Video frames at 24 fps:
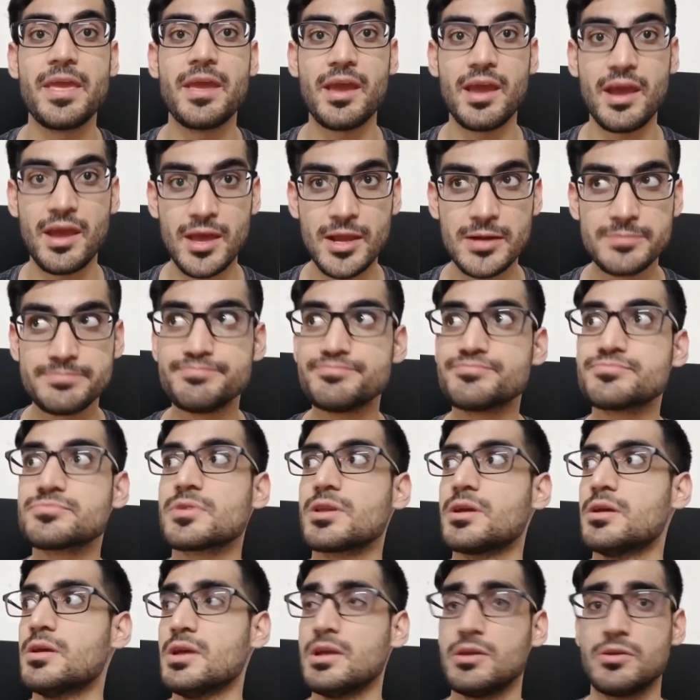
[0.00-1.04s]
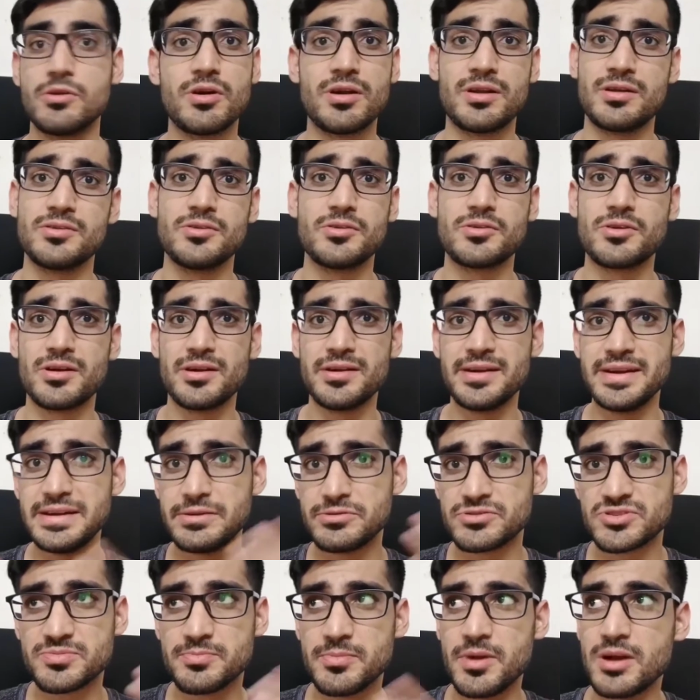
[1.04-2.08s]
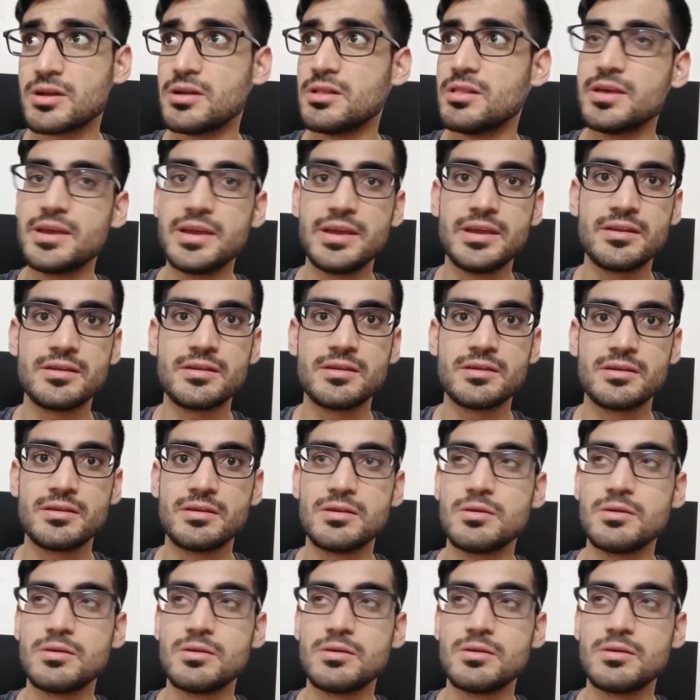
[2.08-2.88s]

And you're gonna need to smuggle it.